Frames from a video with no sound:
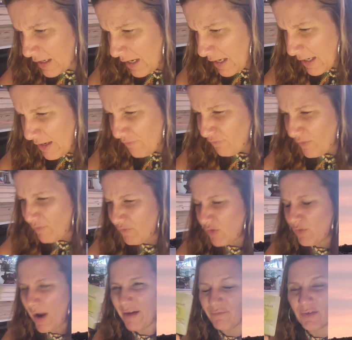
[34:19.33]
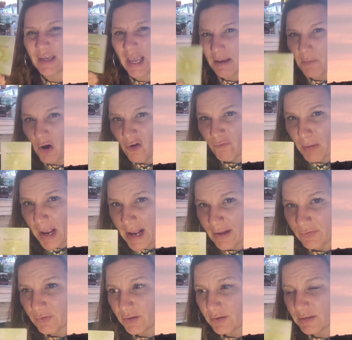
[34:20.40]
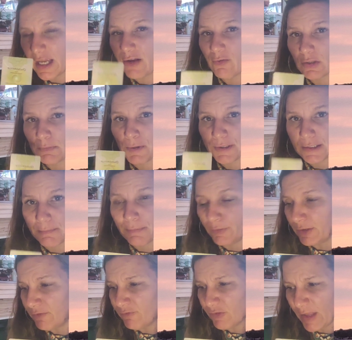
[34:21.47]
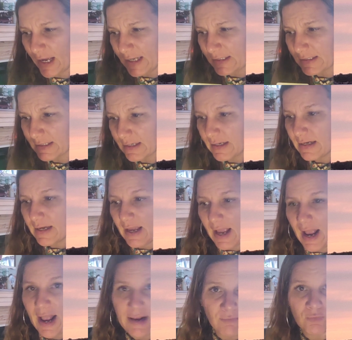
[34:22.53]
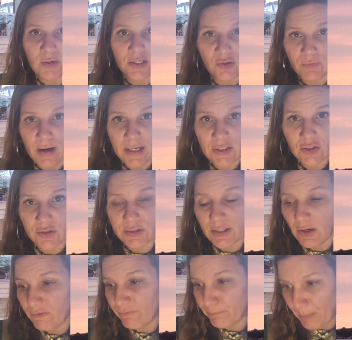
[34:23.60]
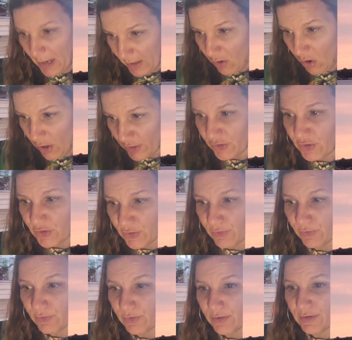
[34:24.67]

And if you have came off path, take responsibility for that and redirect yourself back onto